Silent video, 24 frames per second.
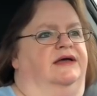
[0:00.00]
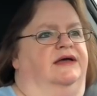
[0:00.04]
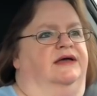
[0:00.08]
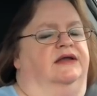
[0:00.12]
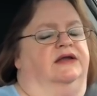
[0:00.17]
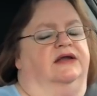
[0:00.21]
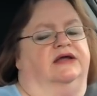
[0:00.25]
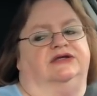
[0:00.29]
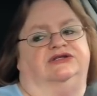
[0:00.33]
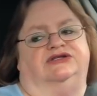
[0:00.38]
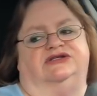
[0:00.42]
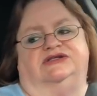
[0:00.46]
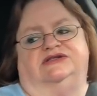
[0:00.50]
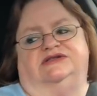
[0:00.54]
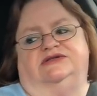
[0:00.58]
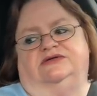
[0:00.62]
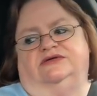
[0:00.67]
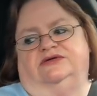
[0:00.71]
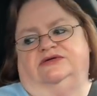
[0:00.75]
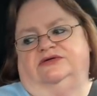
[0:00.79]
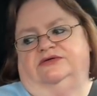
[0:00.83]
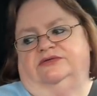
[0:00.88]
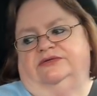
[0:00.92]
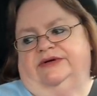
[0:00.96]
And I just
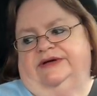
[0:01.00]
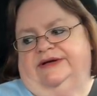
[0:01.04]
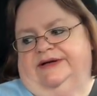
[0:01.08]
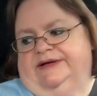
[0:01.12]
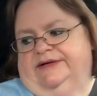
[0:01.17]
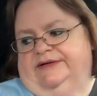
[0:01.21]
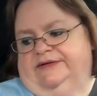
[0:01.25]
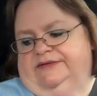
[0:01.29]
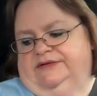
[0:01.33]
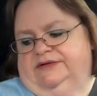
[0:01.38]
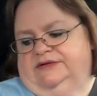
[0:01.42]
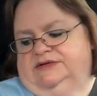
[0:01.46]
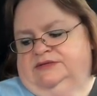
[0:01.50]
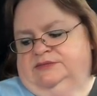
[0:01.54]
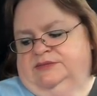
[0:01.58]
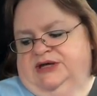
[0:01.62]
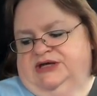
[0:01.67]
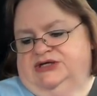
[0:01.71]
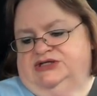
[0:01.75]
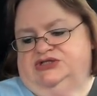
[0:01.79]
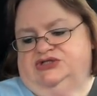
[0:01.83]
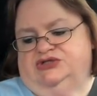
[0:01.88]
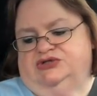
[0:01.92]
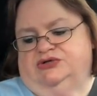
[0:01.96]
looked around and
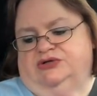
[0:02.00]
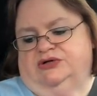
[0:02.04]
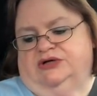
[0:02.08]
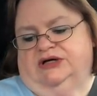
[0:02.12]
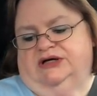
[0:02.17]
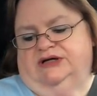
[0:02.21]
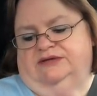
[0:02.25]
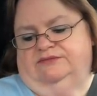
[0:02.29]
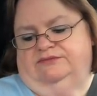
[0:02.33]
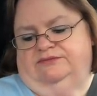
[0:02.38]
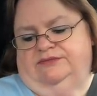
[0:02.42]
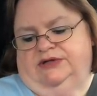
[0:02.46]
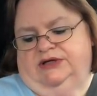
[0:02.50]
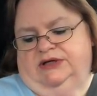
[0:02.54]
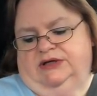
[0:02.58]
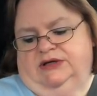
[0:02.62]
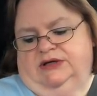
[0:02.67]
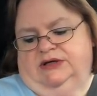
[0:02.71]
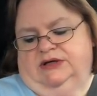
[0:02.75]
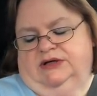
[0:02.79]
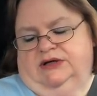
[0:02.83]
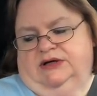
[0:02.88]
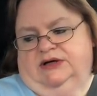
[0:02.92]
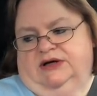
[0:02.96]
make sure
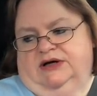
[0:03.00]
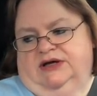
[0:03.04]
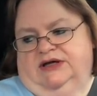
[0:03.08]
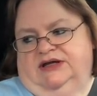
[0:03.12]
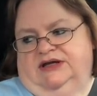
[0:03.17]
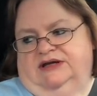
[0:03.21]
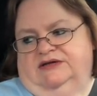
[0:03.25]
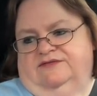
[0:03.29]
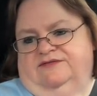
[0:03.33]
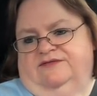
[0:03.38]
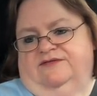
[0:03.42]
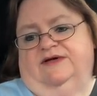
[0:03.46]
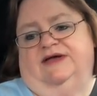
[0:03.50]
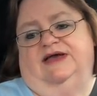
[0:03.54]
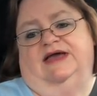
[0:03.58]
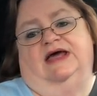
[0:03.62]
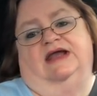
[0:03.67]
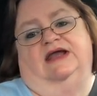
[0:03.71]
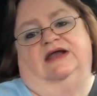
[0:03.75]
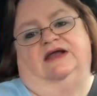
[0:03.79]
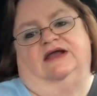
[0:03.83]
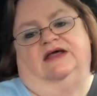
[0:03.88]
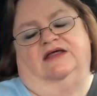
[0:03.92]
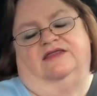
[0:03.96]
I didn't
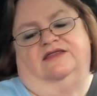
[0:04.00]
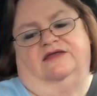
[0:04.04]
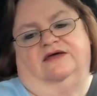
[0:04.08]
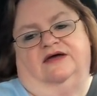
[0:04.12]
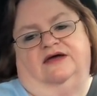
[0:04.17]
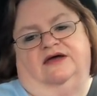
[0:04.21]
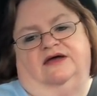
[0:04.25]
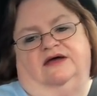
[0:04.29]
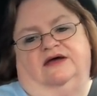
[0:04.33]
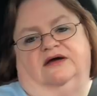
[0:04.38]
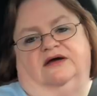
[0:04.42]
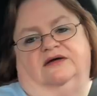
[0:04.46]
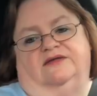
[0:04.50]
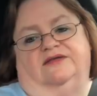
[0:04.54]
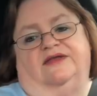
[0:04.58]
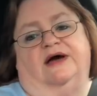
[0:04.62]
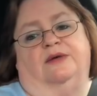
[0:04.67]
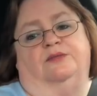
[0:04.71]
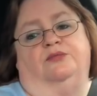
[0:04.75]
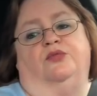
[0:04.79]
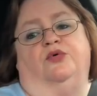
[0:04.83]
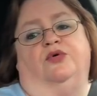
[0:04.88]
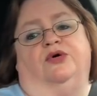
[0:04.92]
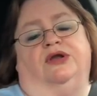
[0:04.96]
forget anything.
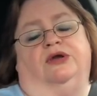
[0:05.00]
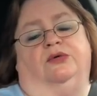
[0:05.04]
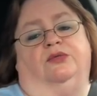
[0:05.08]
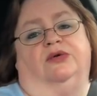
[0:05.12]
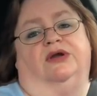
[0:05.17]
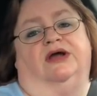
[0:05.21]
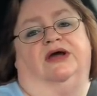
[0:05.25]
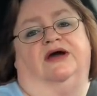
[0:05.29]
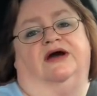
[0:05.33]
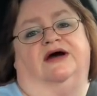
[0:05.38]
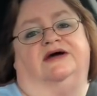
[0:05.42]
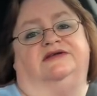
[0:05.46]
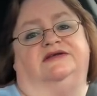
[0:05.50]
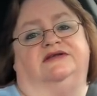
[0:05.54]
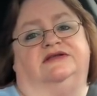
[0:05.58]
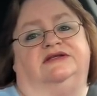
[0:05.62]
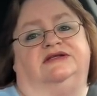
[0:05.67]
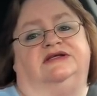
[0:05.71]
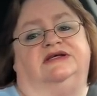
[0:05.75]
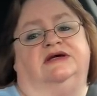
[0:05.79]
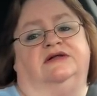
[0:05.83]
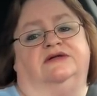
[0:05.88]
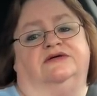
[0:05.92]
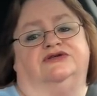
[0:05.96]
That morning when I got to
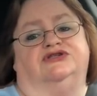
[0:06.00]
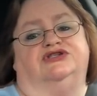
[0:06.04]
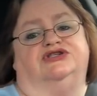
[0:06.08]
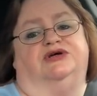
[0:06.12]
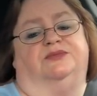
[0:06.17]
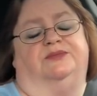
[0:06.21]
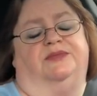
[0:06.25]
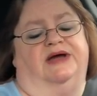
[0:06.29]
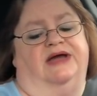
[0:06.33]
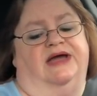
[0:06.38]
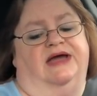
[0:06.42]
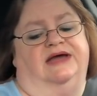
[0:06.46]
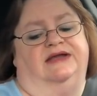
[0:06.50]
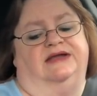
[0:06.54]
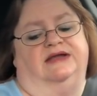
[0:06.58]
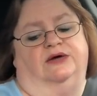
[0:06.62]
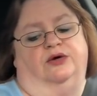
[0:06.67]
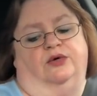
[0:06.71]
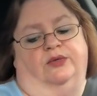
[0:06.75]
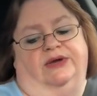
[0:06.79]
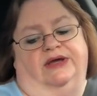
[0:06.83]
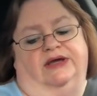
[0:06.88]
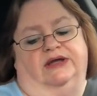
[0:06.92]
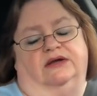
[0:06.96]
the dealership, I had to
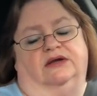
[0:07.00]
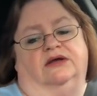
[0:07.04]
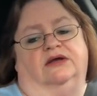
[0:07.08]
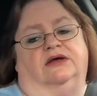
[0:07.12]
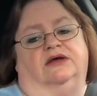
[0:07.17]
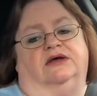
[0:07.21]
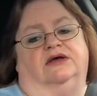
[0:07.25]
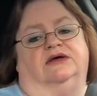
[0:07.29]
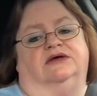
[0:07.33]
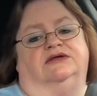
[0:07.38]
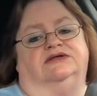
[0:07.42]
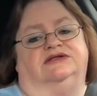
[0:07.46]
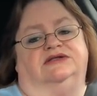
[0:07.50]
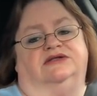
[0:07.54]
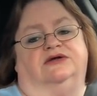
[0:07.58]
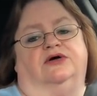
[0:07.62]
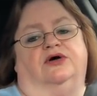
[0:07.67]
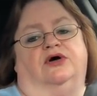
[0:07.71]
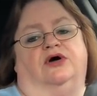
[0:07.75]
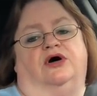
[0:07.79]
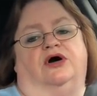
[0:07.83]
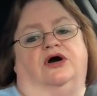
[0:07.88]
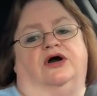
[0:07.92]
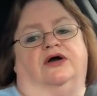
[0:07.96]
go in to
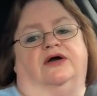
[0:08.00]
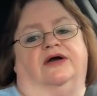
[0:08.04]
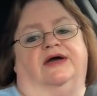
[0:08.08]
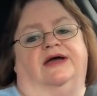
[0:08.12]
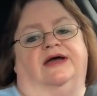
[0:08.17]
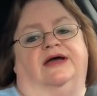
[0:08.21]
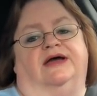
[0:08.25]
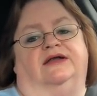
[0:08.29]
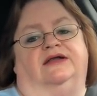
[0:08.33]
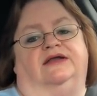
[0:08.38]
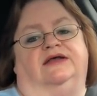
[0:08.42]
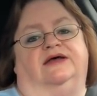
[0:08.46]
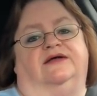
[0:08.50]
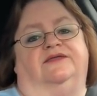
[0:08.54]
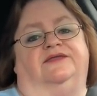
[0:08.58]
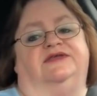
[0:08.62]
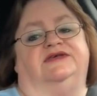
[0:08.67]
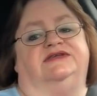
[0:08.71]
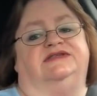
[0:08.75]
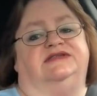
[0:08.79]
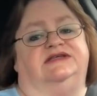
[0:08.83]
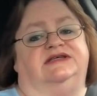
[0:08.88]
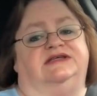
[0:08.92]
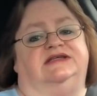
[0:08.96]
the car and get
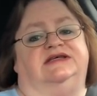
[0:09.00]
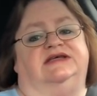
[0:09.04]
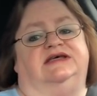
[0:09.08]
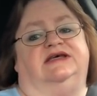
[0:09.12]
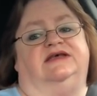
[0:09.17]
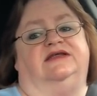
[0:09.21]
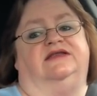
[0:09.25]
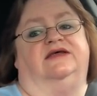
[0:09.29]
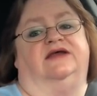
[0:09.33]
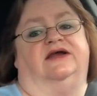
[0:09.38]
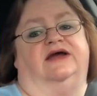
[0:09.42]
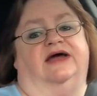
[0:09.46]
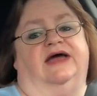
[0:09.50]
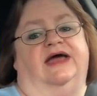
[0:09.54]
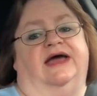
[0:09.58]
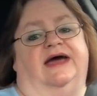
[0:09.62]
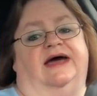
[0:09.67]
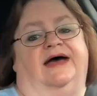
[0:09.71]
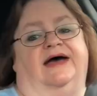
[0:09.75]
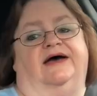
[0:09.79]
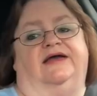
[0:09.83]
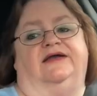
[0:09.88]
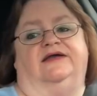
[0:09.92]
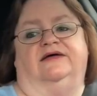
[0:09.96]
the CD that I
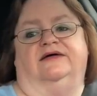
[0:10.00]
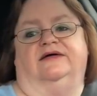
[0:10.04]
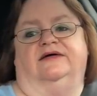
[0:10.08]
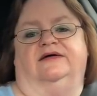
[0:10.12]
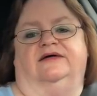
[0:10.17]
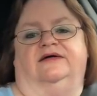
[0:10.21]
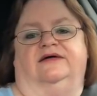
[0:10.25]
had